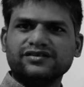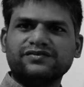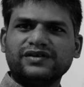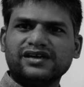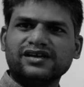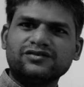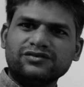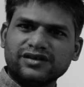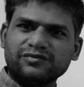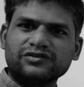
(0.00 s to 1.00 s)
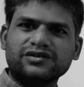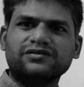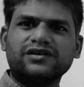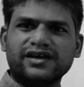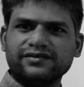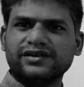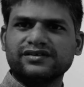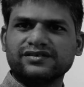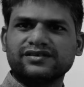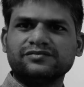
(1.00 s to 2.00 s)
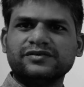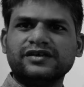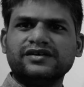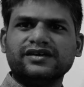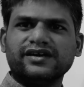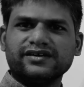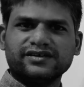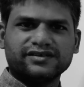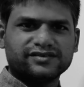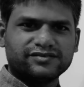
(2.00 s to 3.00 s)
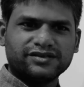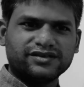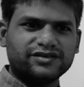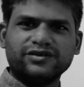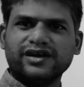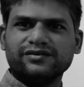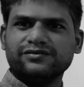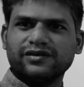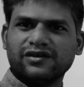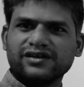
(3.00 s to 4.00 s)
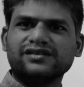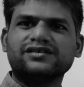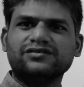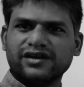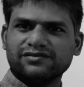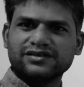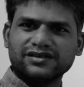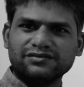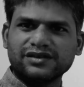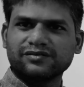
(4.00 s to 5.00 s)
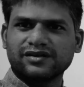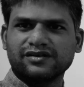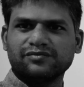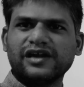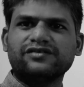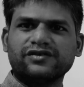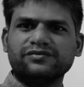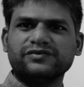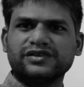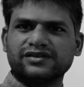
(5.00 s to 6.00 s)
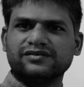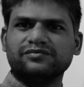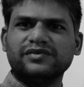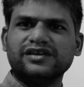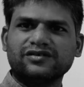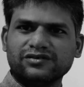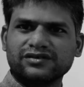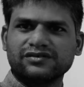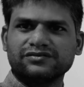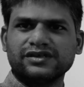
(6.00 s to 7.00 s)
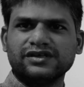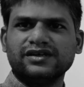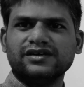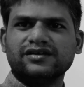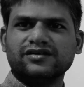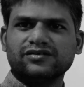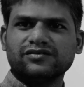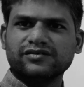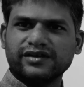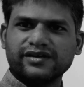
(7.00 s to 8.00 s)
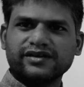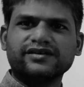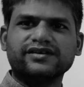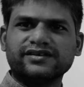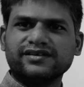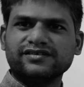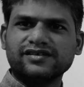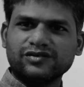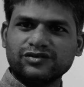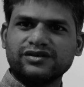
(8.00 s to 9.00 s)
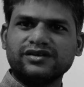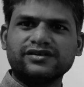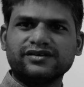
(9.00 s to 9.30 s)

fairly good amount of hardware system, and you have a server platform with many cores of essentially good